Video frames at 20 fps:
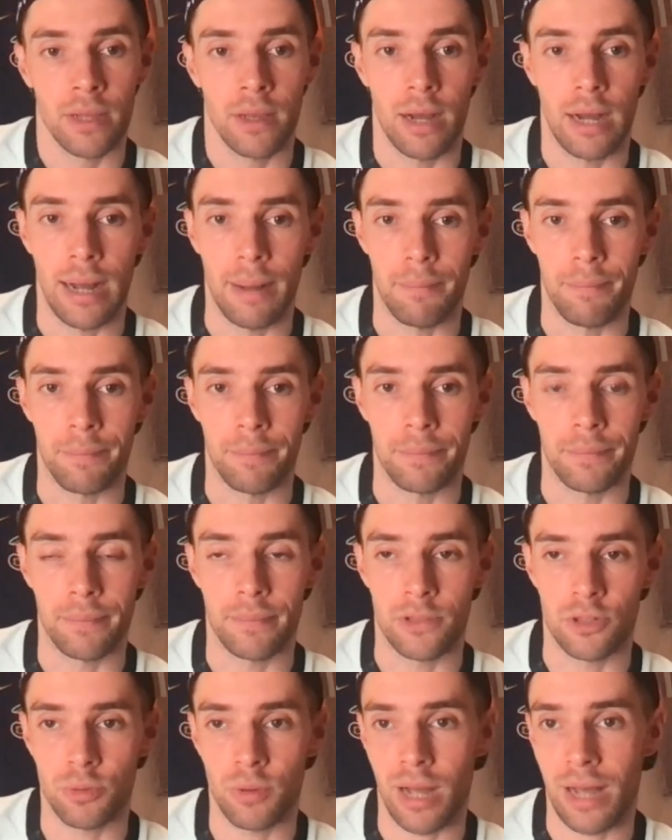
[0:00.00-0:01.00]

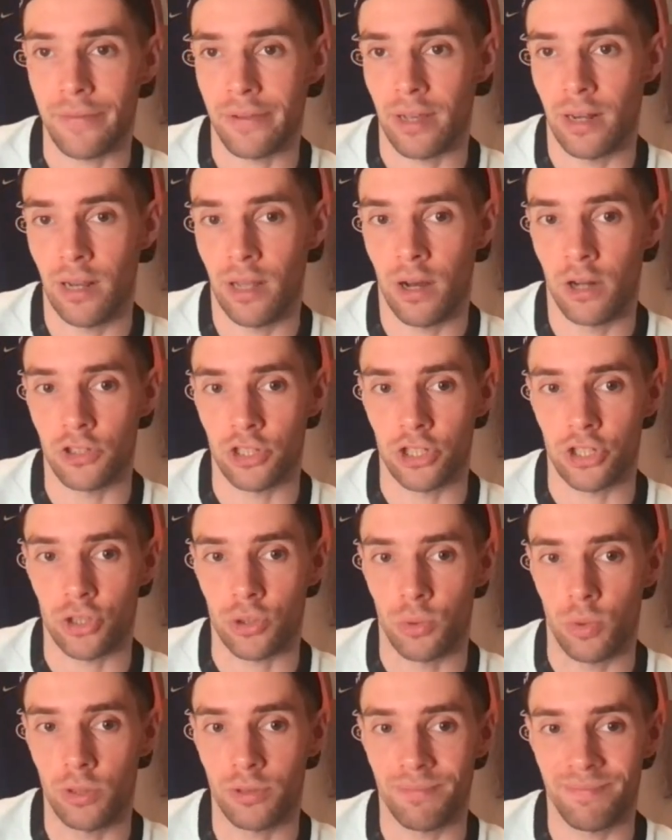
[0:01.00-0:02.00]
Despite having a larger
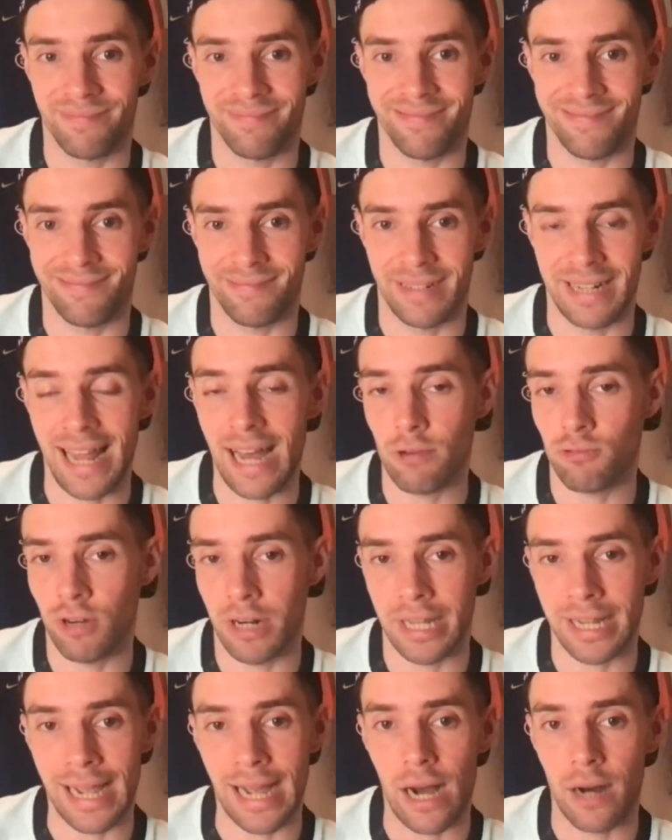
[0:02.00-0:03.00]
squad, we're now
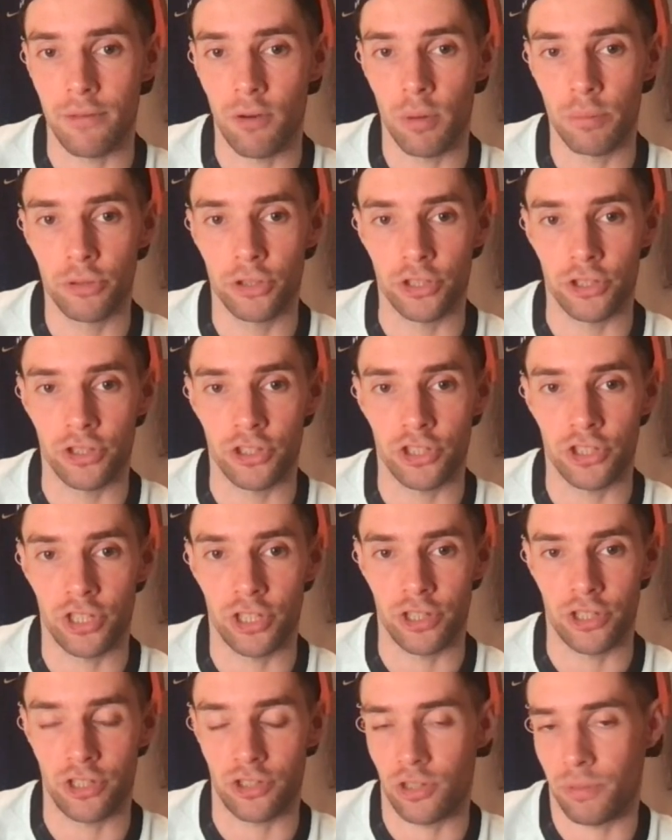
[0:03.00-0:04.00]
running out of options
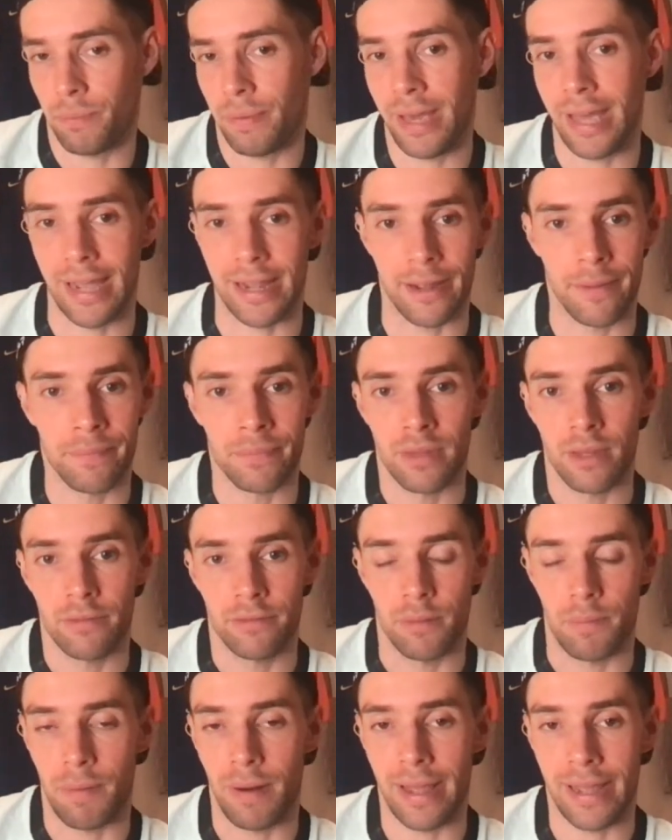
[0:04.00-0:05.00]
to pick
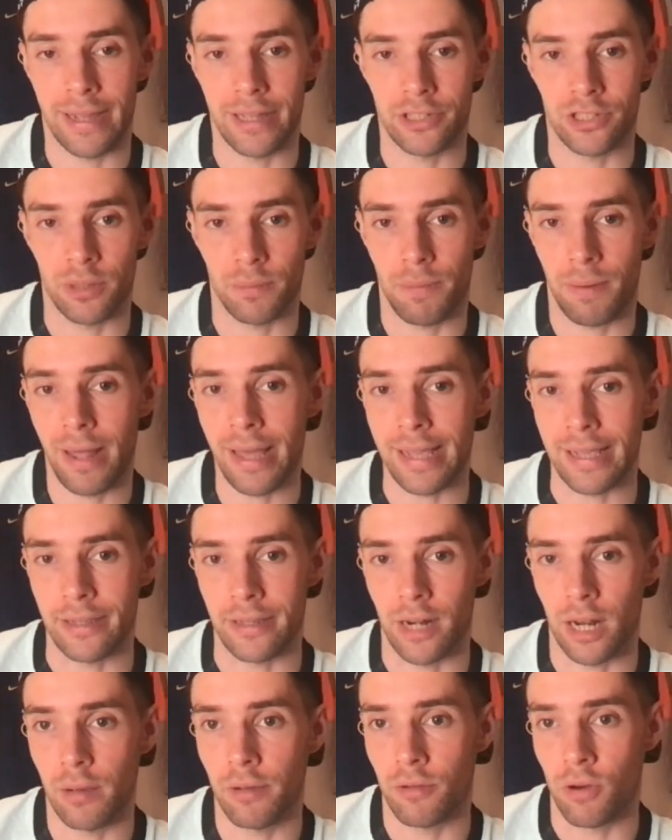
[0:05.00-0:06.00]
for players to play. You
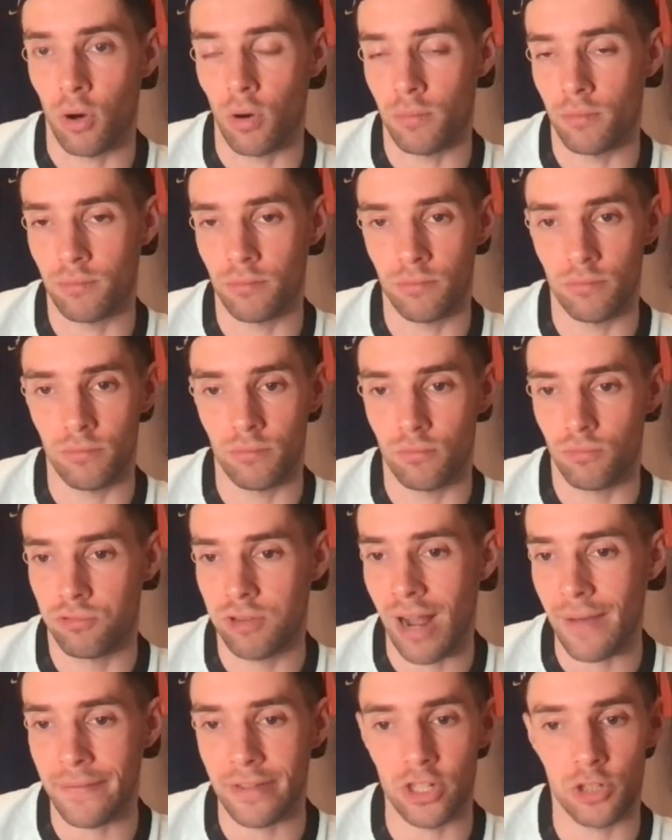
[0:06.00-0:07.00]
know, got
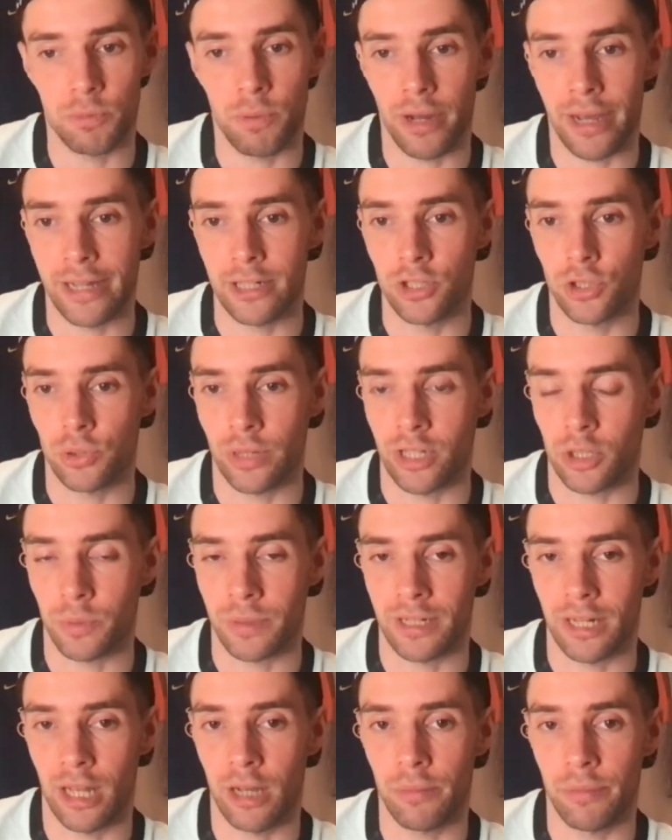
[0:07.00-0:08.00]
ravaged by injury, as
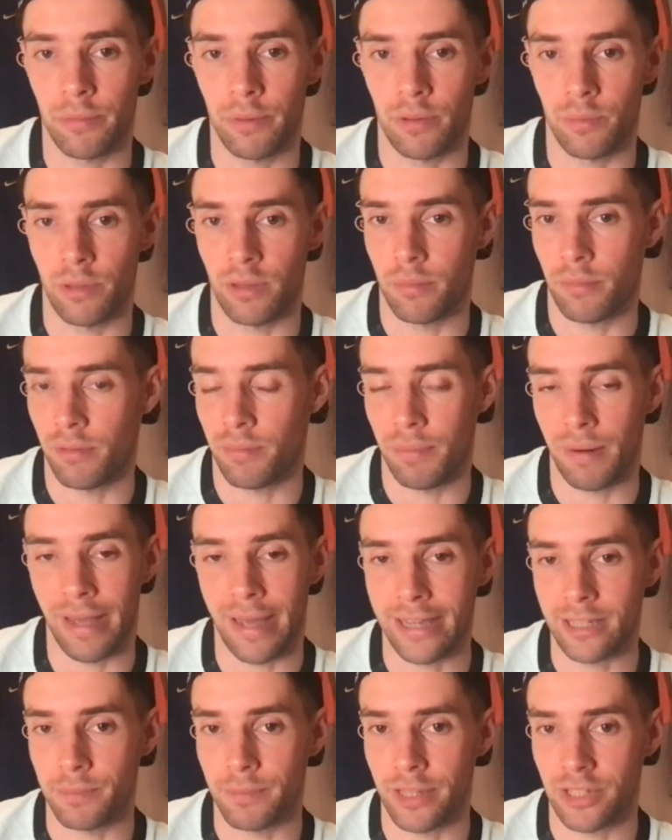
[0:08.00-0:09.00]
we know, with
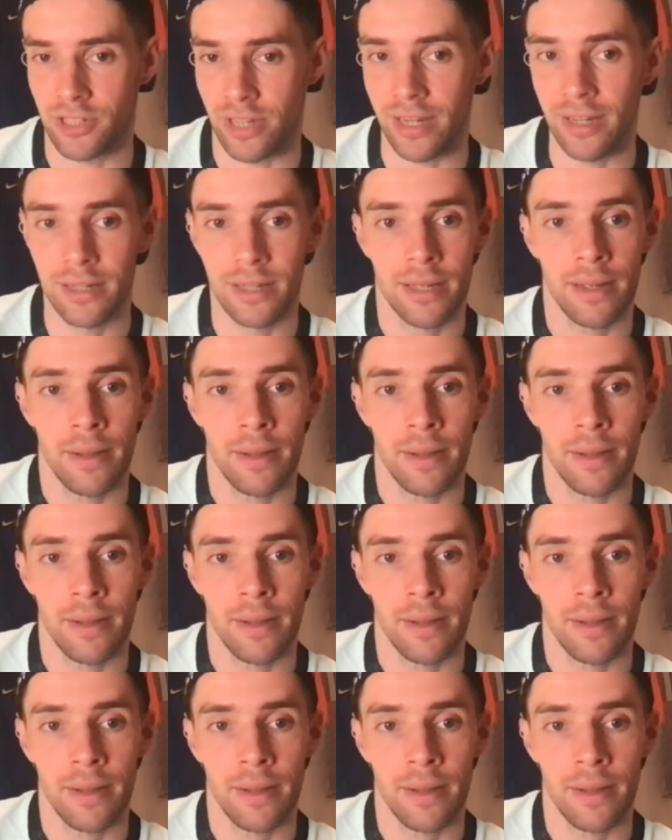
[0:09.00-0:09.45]
players missing.